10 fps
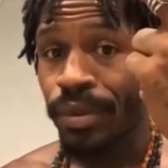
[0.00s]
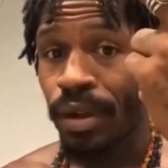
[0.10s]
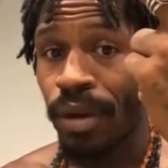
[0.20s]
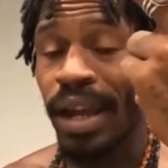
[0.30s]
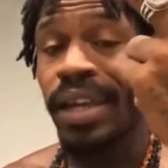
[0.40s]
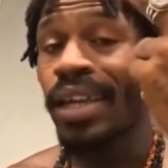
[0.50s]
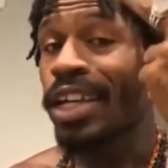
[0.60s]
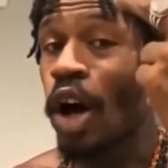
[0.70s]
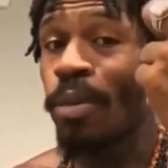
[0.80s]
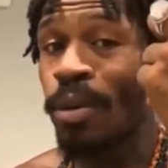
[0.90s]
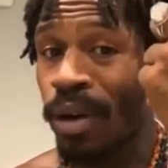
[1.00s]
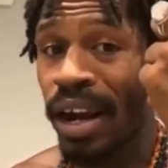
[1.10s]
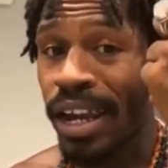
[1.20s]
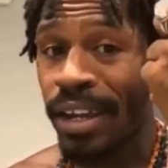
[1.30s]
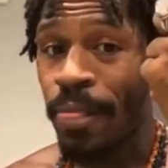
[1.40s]
Right? Kobe
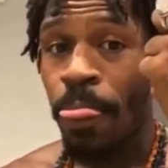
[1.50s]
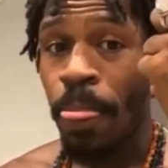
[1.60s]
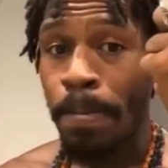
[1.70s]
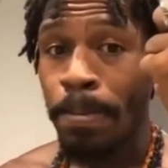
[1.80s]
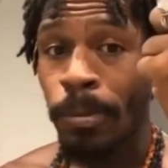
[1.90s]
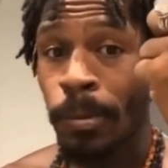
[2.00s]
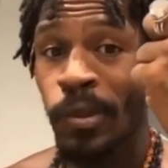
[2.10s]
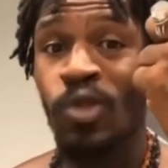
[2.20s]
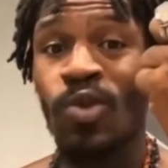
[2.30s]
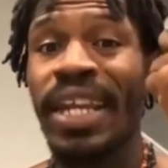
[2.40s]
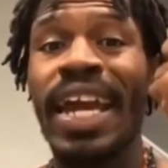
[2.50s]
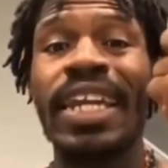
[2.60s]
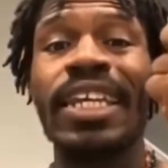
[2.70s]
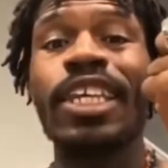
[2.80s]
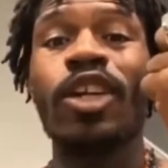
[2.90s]
Bryant. This is why they had
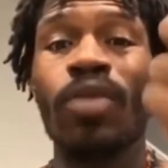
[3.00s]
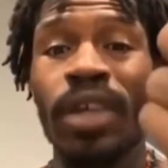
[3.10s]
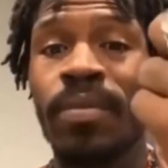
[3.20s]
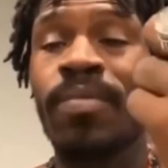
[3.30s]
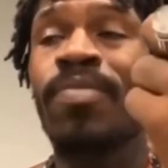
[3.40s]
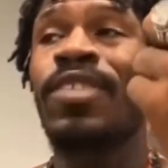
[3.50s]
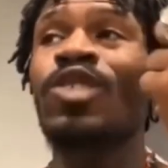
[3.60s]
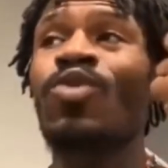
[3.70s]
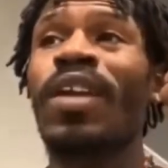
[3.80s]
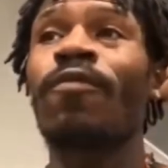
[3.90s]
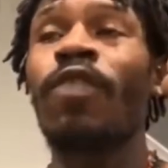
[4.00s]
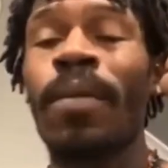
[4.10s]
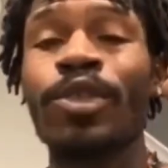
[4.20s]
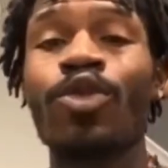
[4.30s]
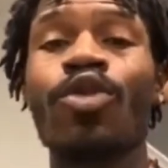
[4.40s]
to kill him. This is why the
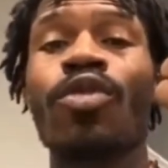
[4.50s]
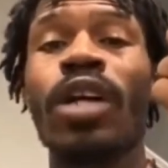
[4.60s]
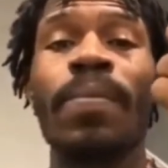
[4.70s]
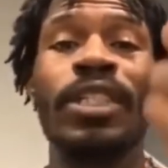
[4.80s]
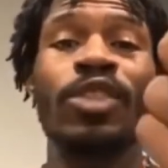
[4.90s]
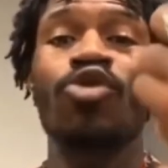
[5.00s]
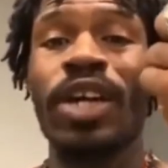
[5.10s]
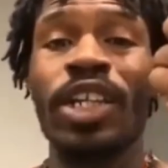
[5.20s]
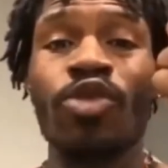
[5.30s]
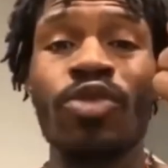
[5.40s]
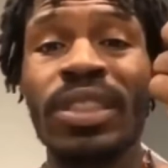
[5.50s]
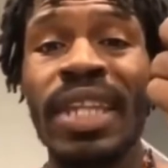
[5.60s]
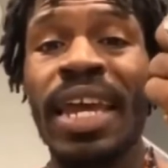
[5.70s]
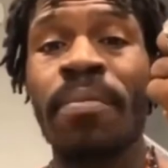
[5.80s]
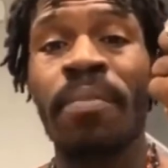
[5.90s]
pharmaceutical companies was trying to use his
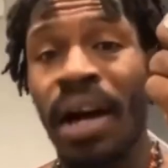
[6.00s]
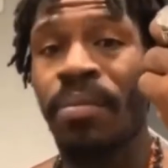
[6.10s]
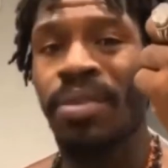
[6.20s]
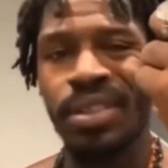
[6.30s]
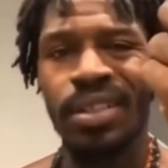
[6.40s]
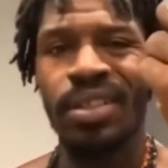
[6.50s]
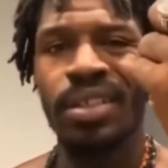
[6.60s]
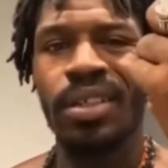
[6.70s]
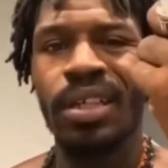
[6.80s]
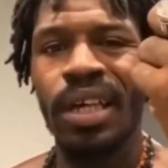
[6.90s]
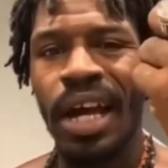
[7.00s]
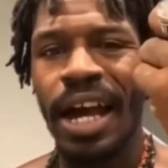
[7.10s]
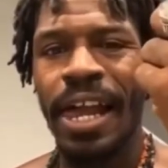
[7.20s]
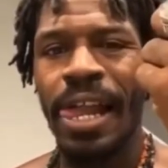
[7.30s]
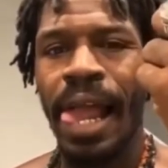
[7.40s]
name, Mamba. All
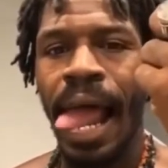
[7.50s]
right?